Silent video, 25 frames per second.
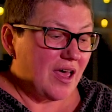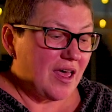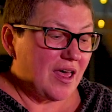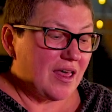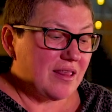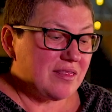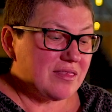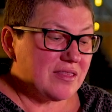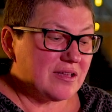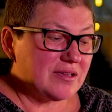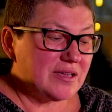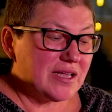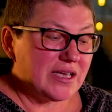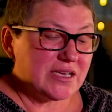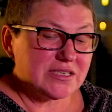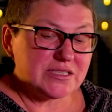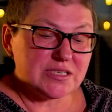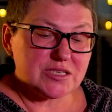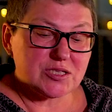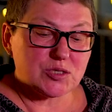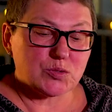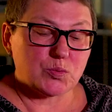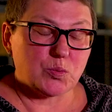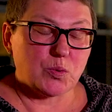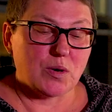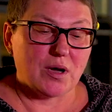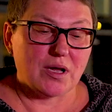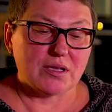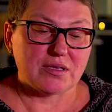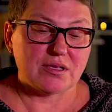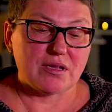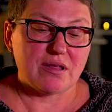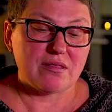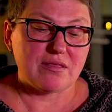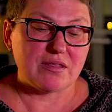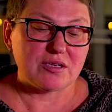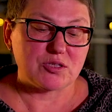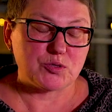And the latest
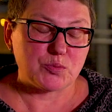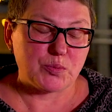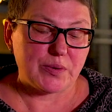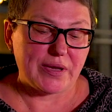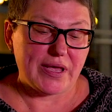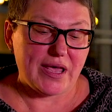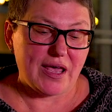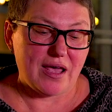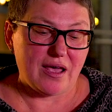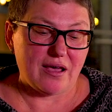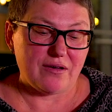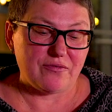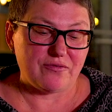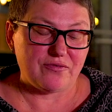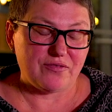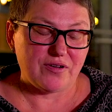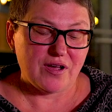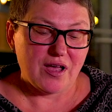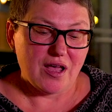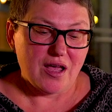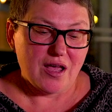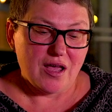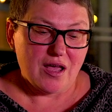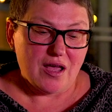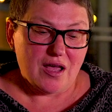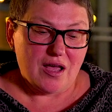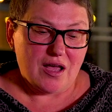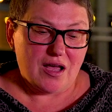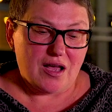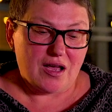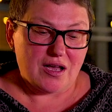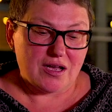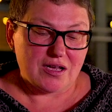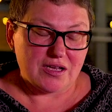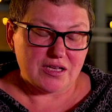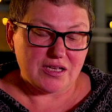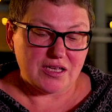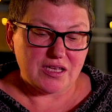one that we have
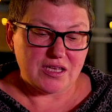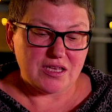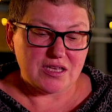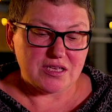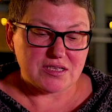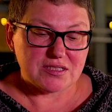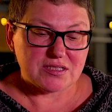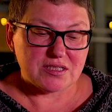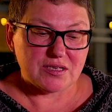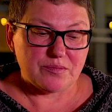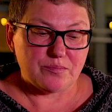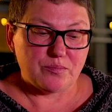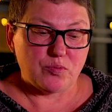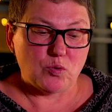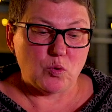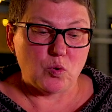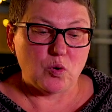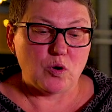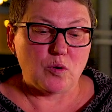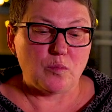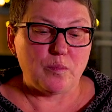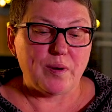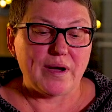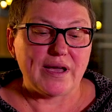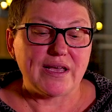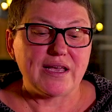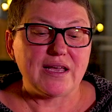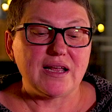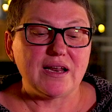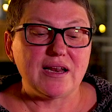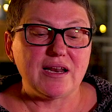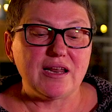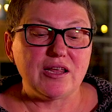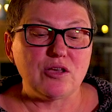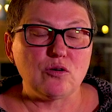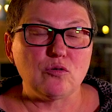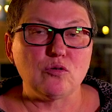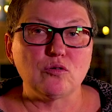is a book by
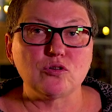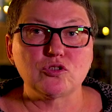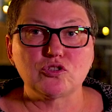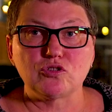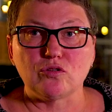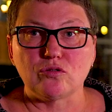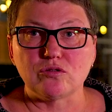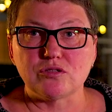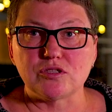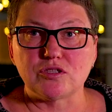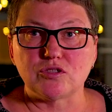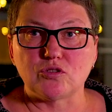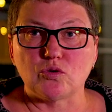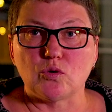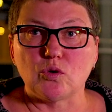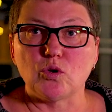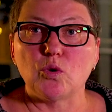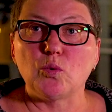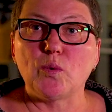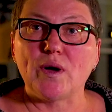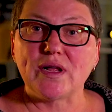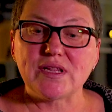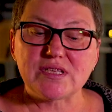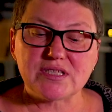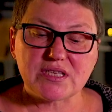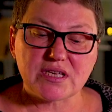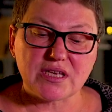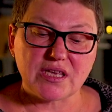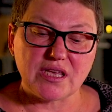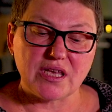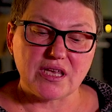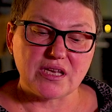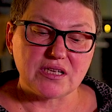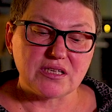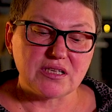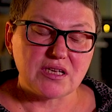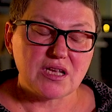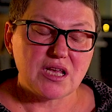Leo Tolstoy. Once
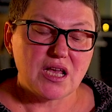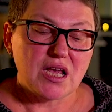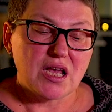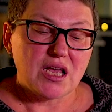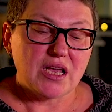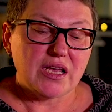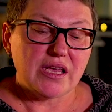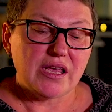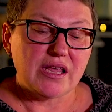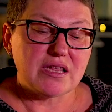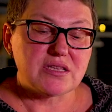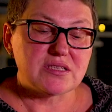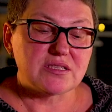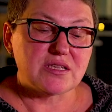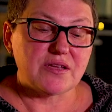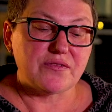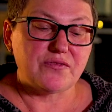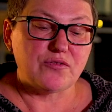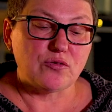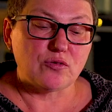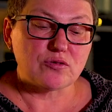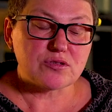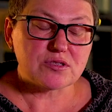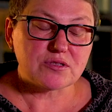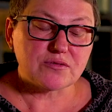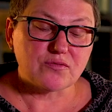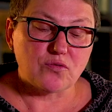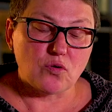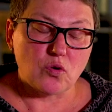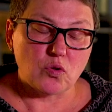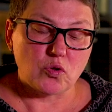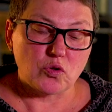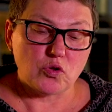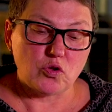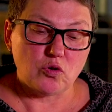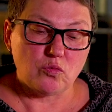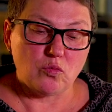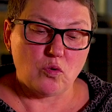again, it's the first
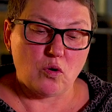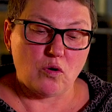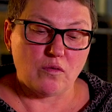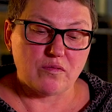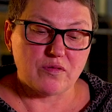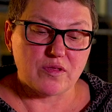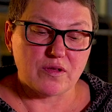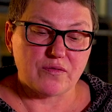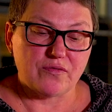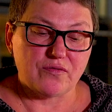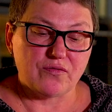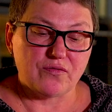volume of the